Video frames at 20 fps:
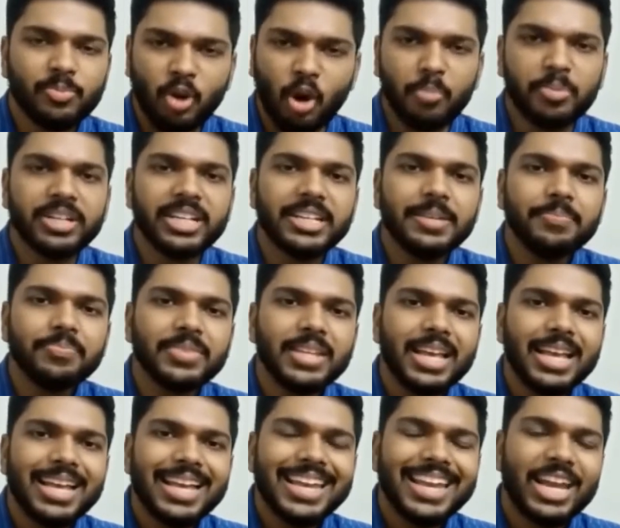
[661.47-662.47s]
property
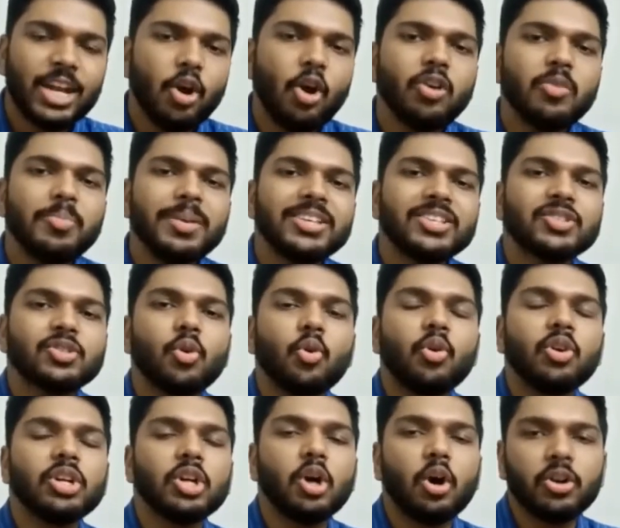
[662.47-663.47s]
cannot be
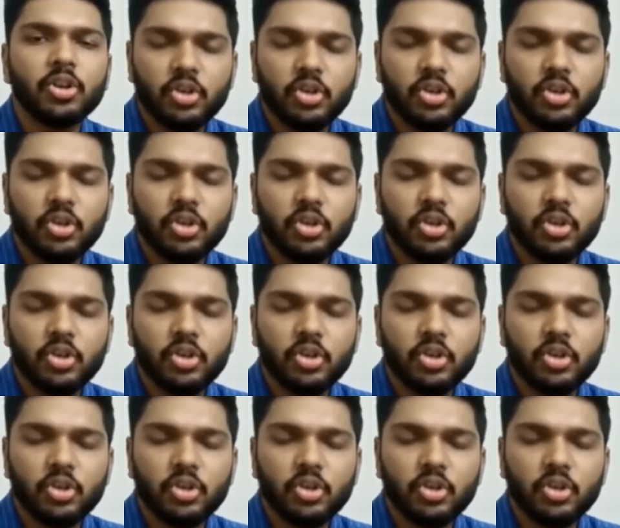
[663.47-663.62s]
sold or